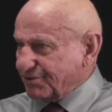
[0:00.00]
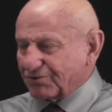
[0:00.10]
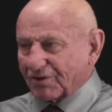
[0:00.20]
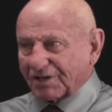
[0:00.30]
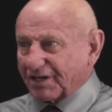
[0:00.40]

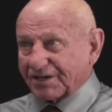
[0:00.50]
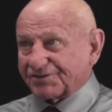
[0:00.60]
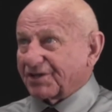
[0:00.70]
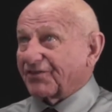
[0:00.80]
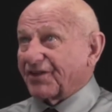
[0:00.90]

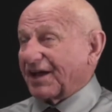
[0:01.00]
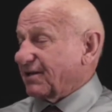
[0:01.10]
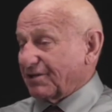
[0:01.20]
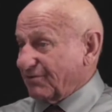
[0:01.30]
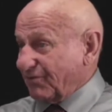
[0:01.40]
utilizing that
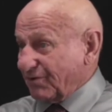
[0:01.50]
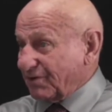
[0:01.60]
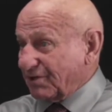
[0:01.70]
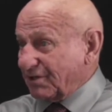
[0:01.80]
level